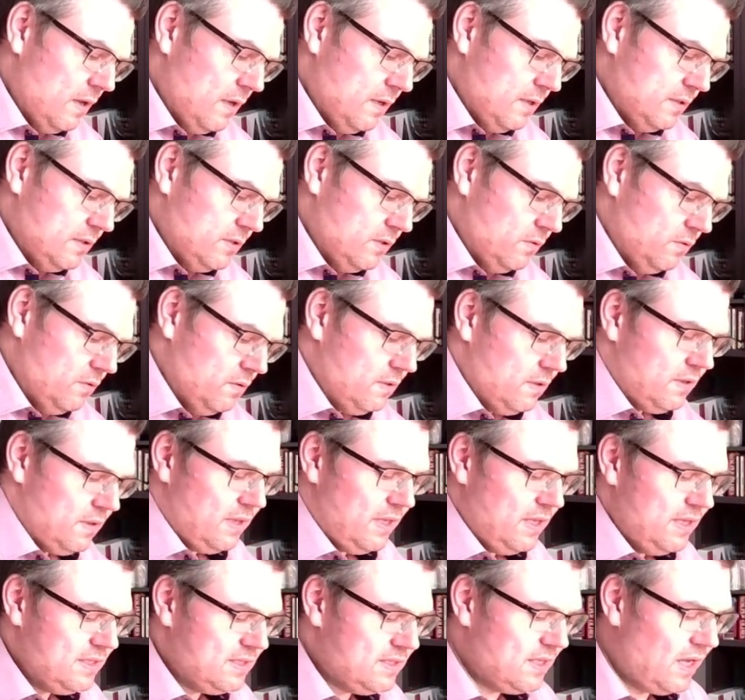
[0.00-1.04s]
So
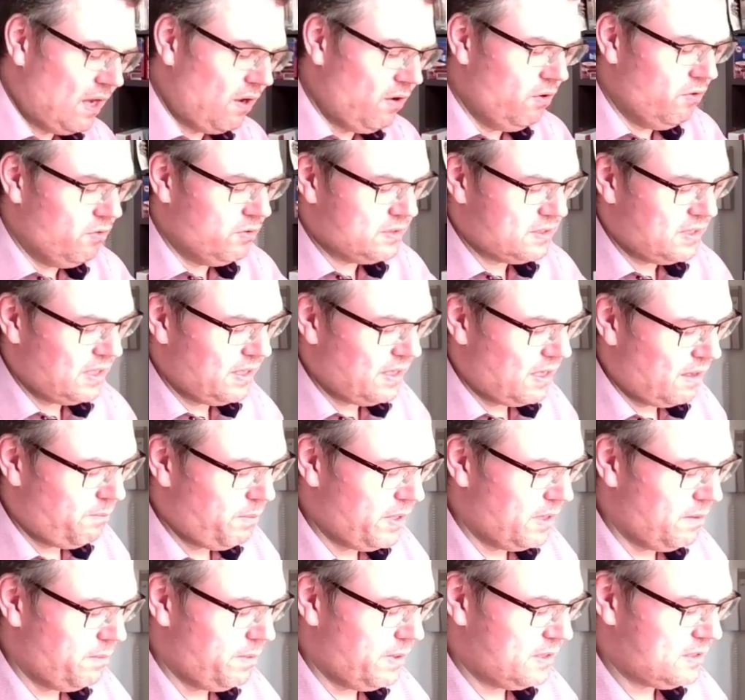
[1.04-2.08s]
this now looks a little
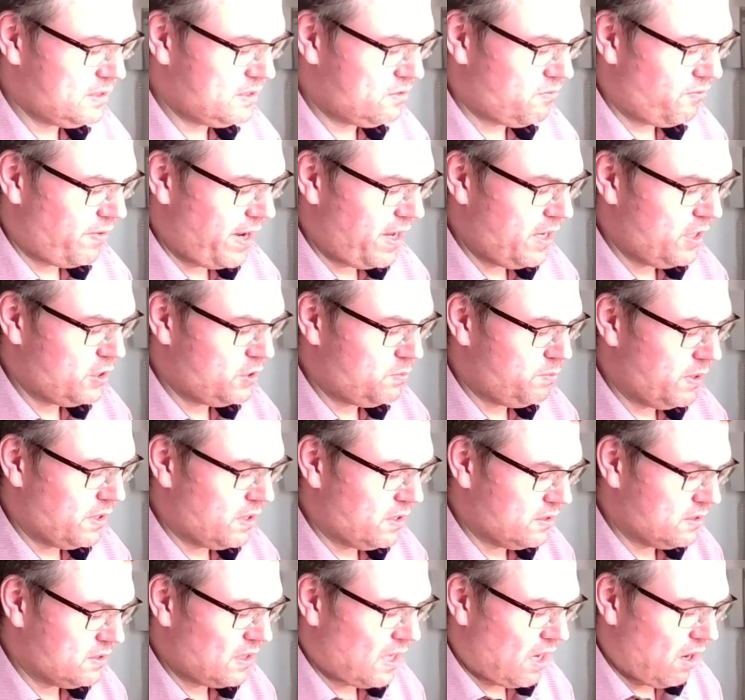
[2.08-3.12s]
bit strange
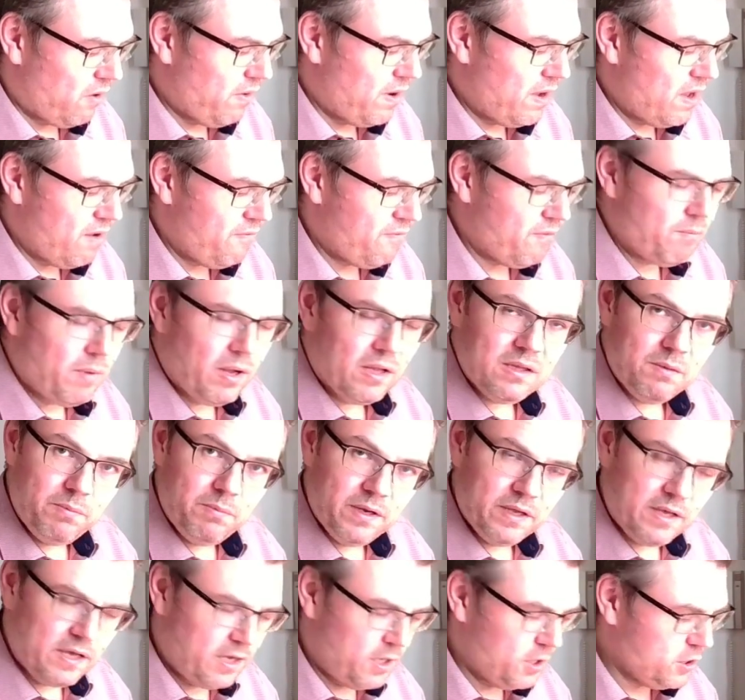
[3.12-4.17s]
because now I have a
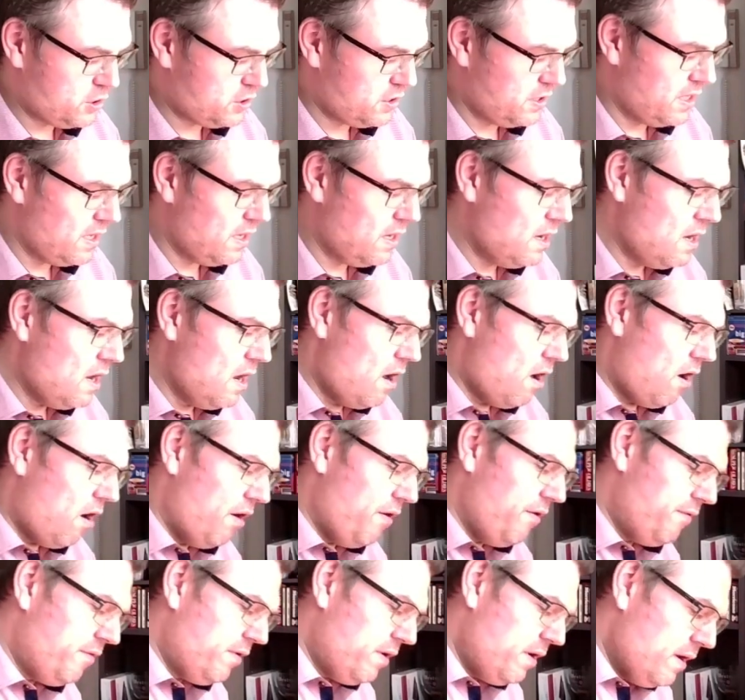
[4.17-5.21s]
multiplication here.
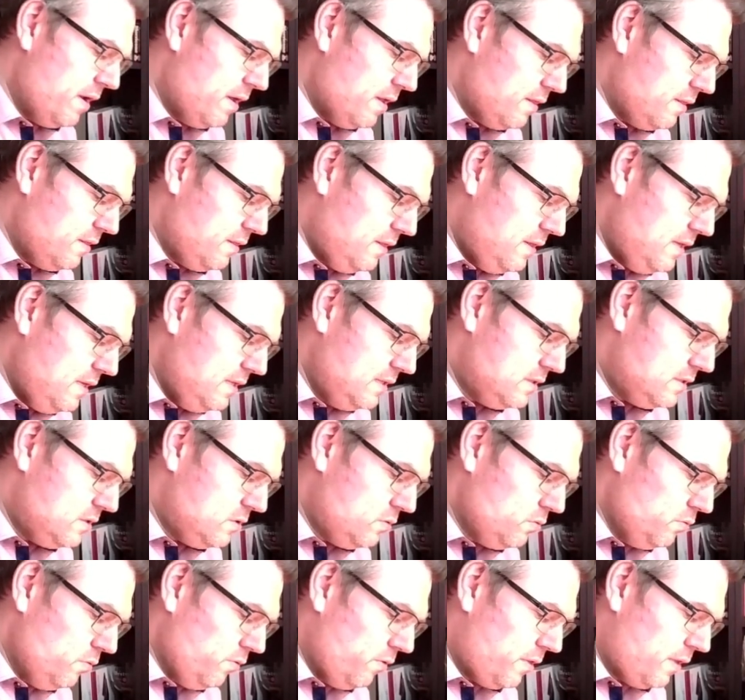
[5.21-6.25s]
However, these
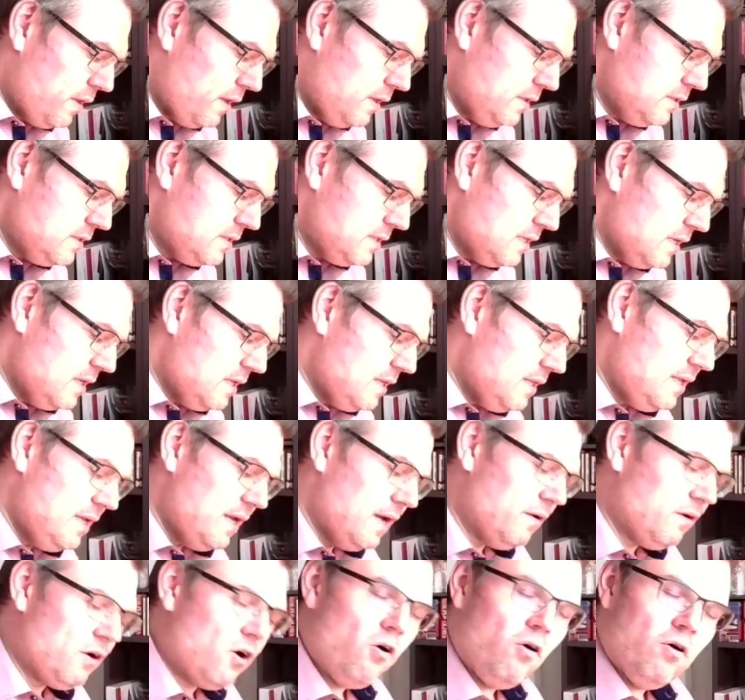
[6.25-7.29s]
two things, they
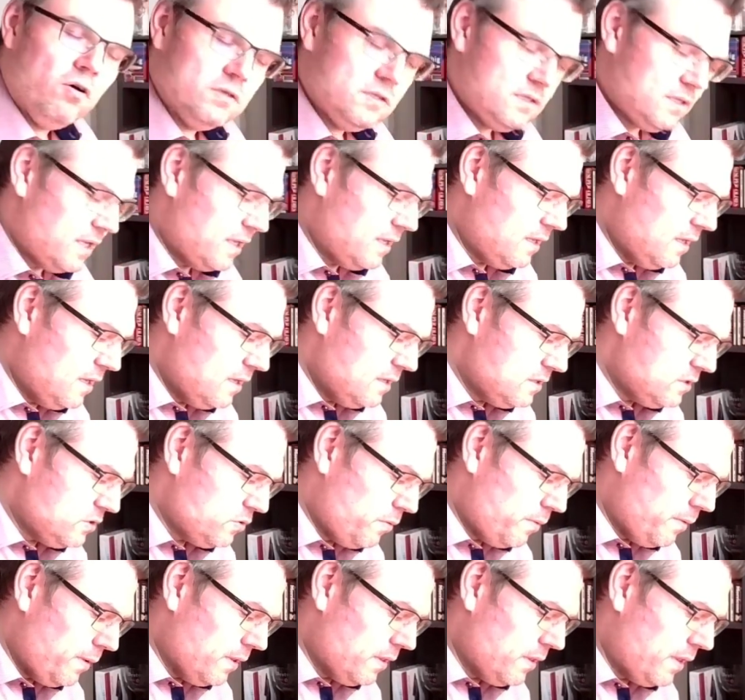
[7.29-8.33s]
are constant, so
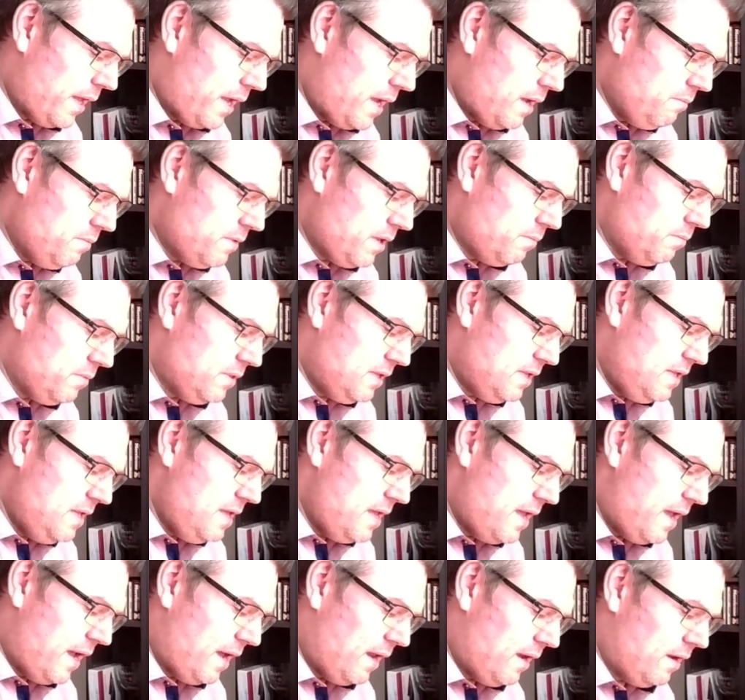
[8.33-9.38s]
we will name them
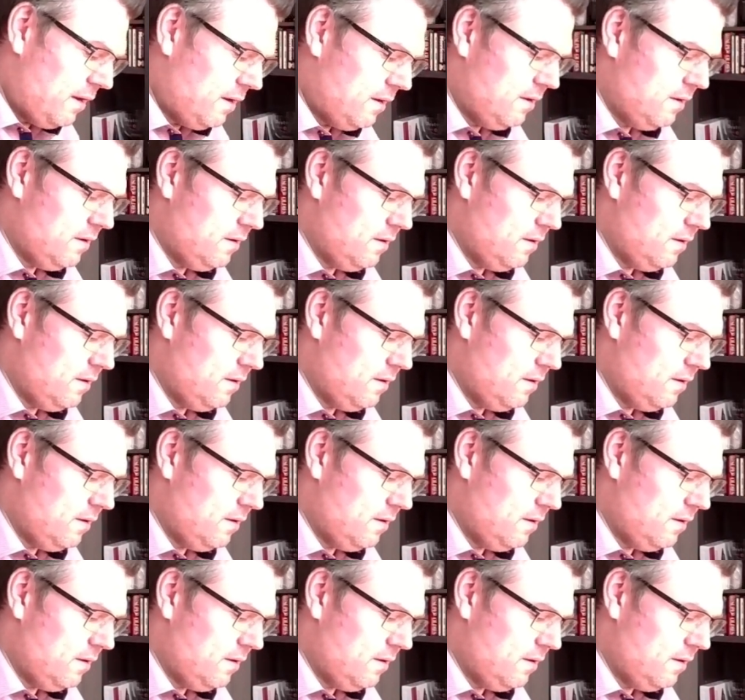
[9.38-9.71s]
Tn.